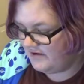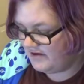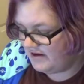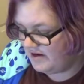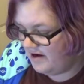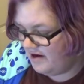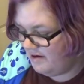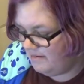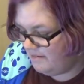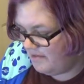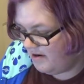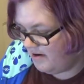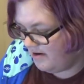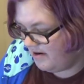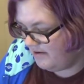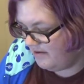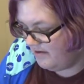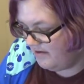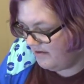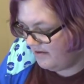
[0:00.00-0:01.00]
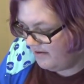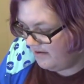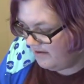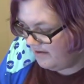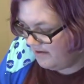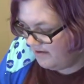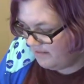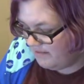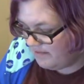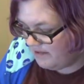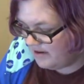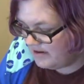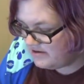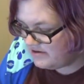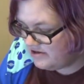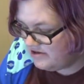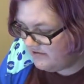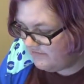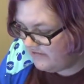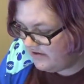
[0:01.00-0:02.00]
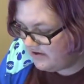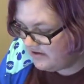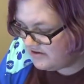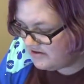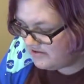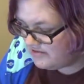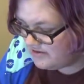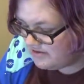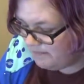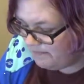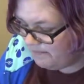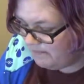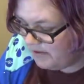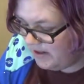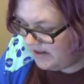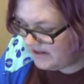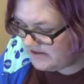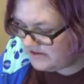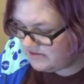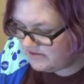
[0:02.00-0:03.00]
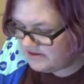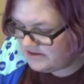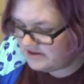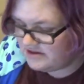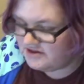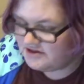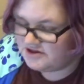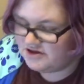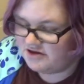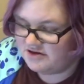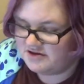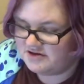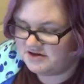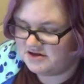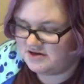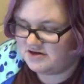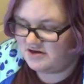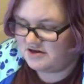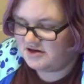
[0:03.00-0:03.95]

Come on. We've got two Venusaurs, a Blastoise, and a Charizard.